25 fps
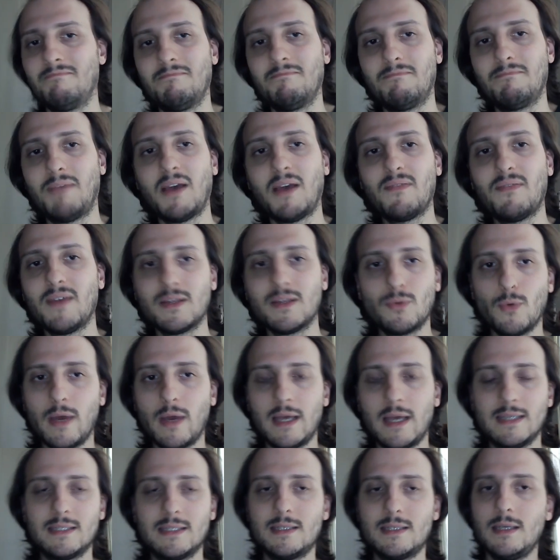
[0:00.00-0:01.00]
perfect
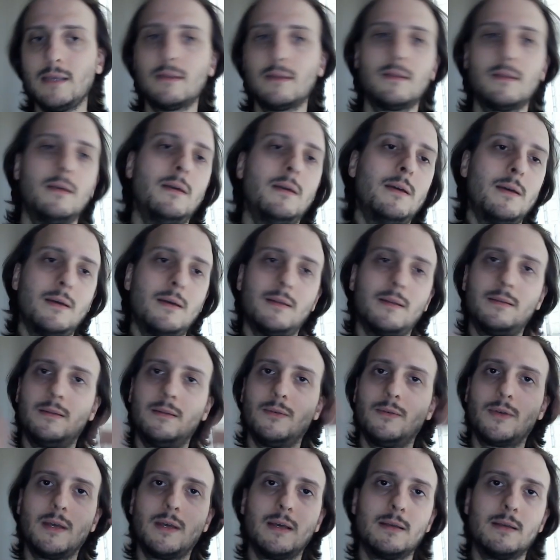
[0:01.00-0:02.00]
way seated,
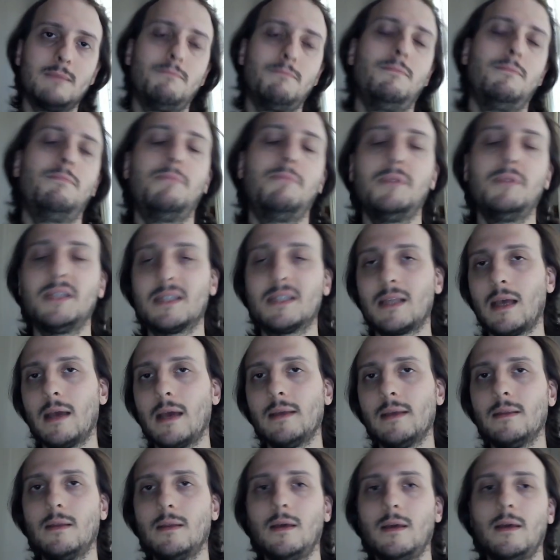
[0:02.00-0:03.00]
you can be
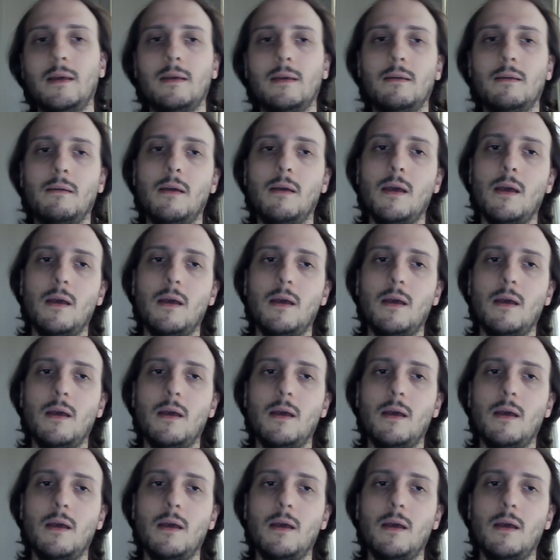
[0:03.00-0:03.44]
standing,